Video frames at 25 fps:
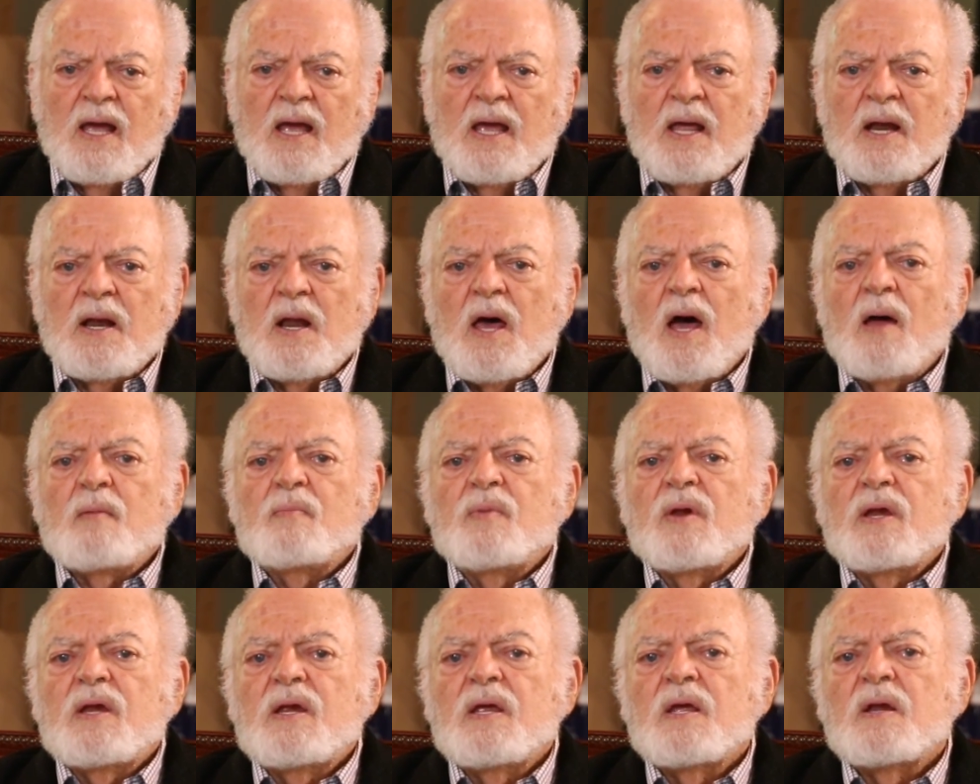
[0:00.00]
and I
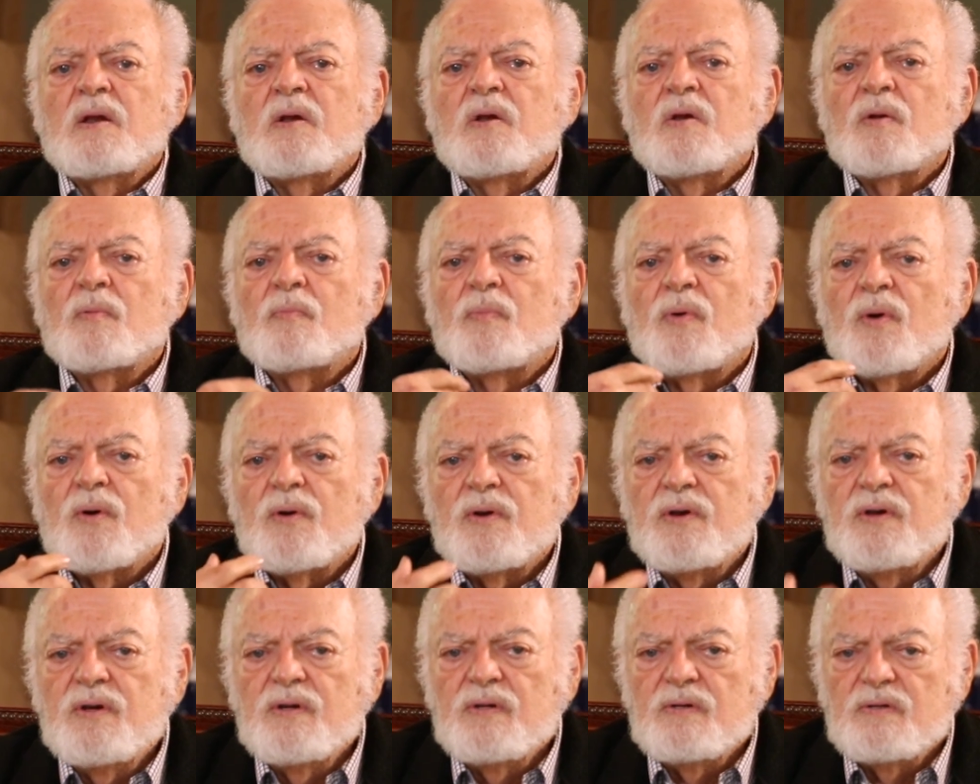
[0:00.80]
begin to
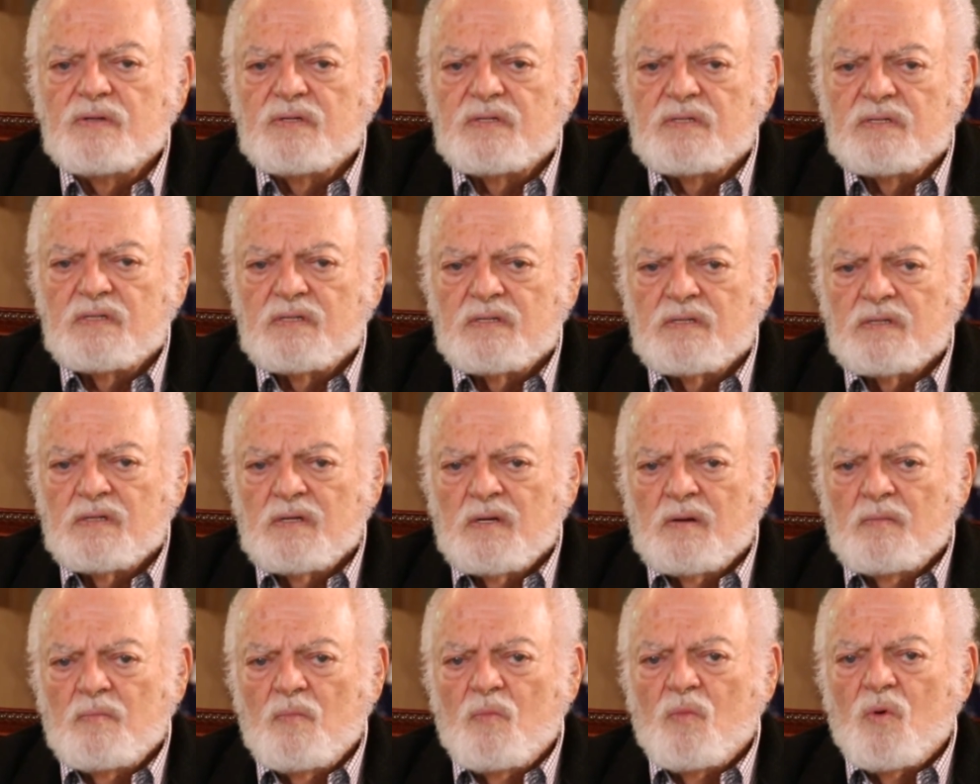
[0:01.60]
produce
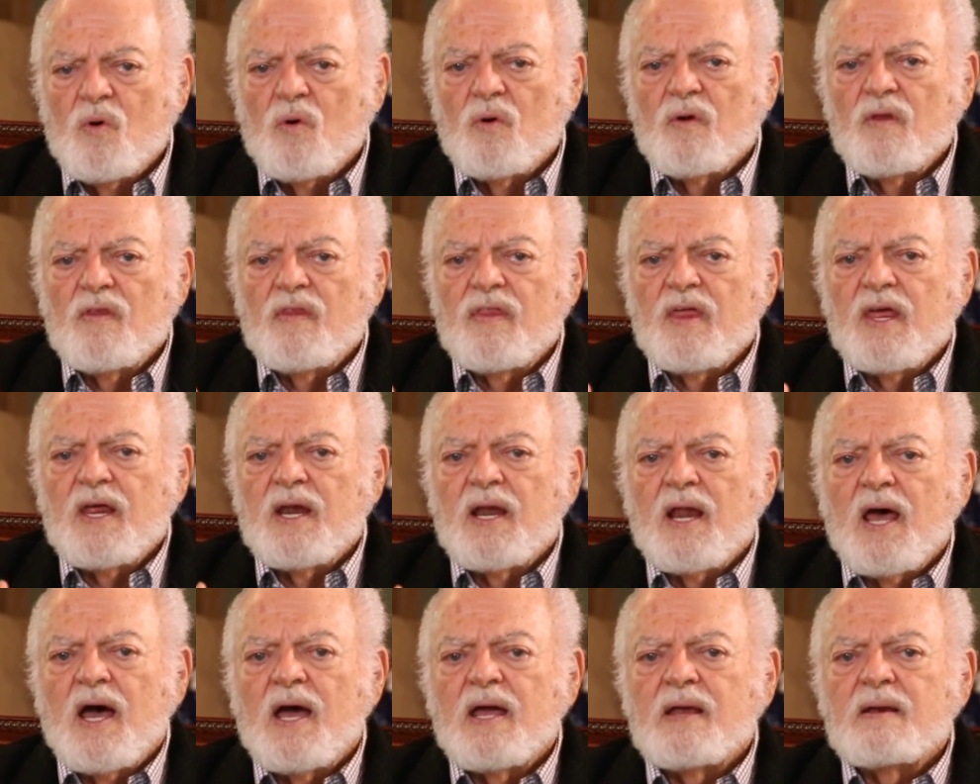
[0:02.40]
more
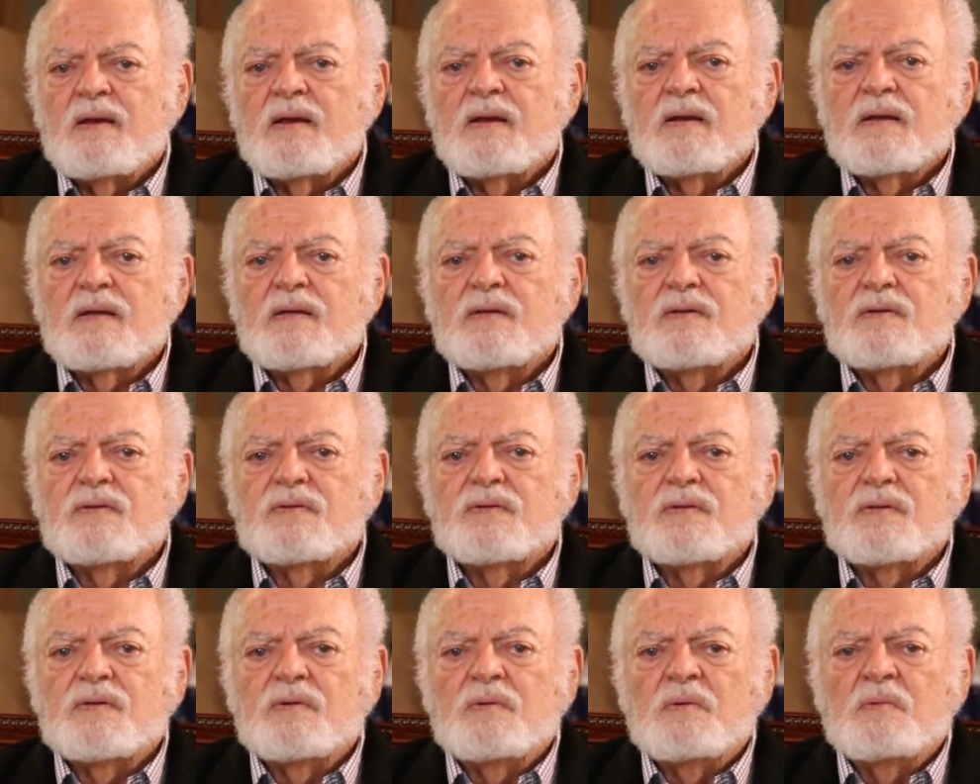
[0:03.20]
than I
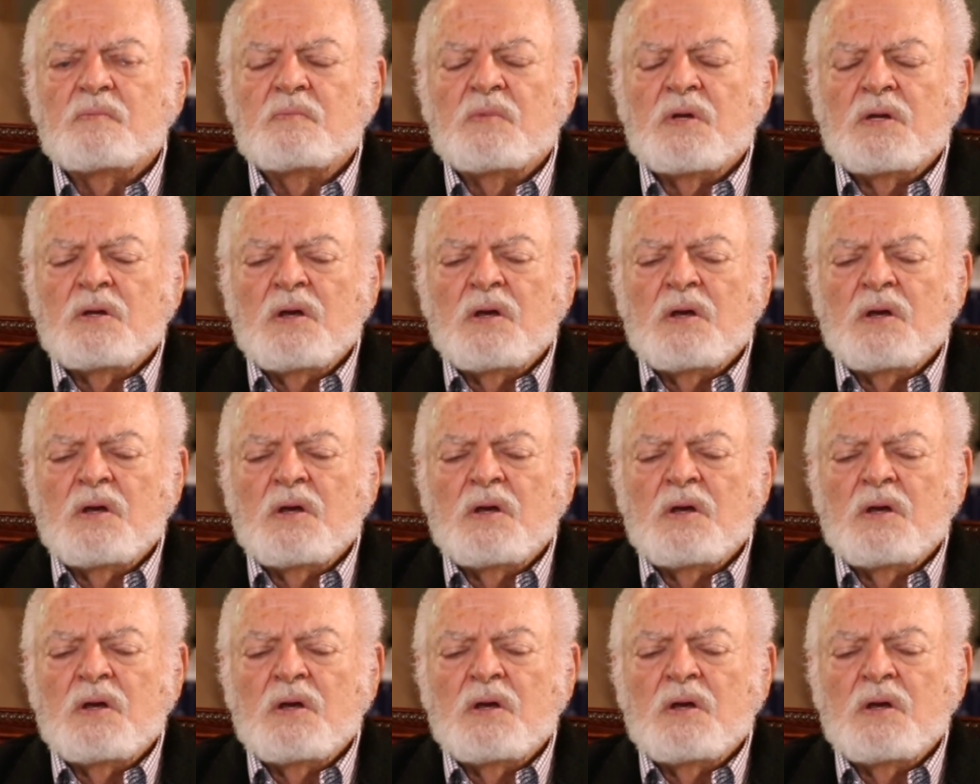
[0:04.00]
consume.